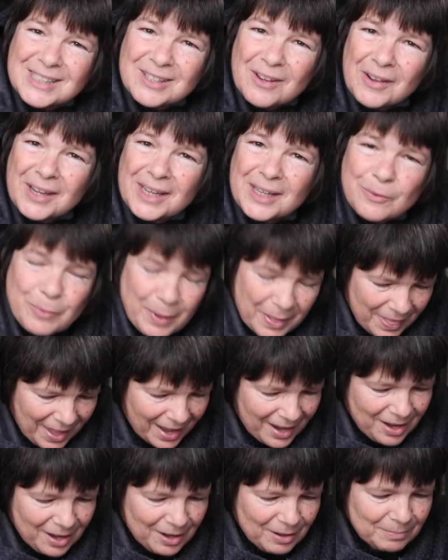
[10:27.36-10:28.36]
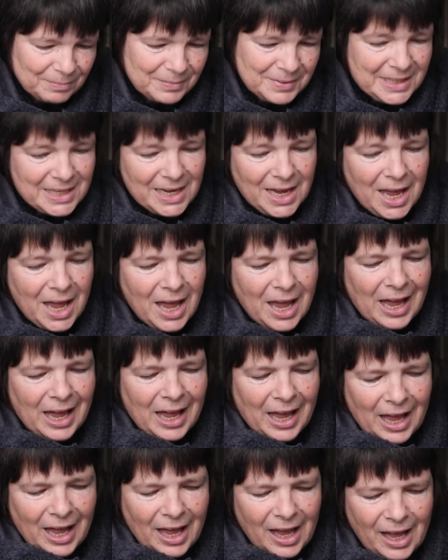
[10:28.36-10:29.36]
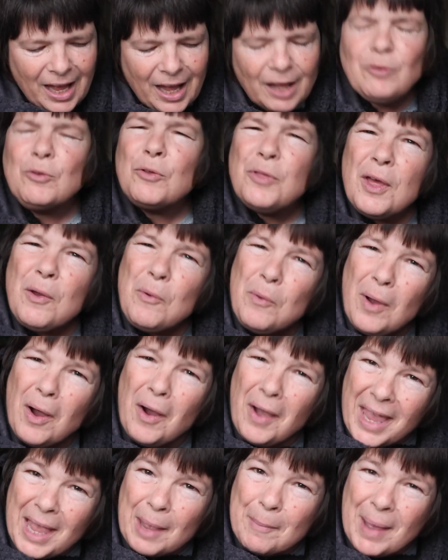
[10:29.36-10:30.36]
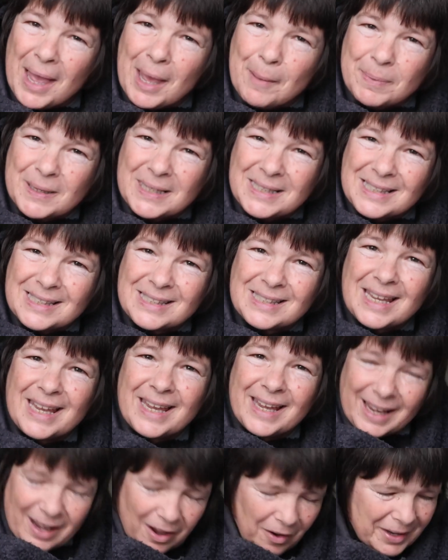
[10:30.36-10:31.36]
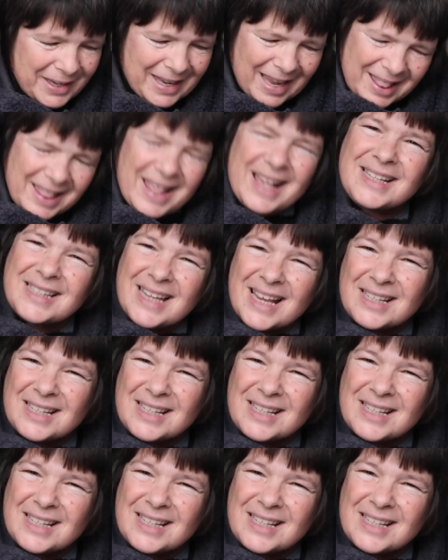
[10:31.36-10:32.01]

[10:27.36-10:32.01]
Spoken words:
excited when that comes. And although I am happy to see it, I get less